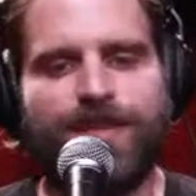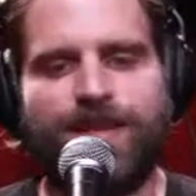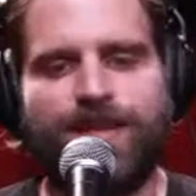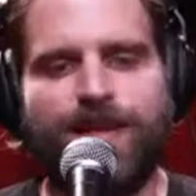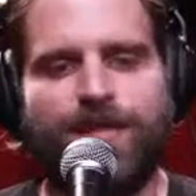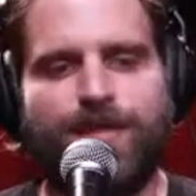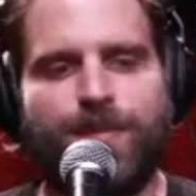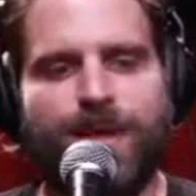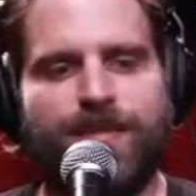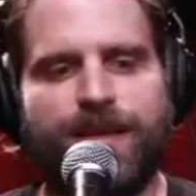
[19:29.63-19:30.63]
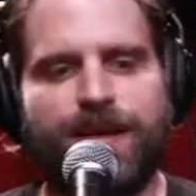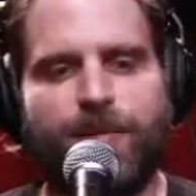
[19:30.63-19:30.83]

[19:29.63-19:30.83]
that sounds amazing.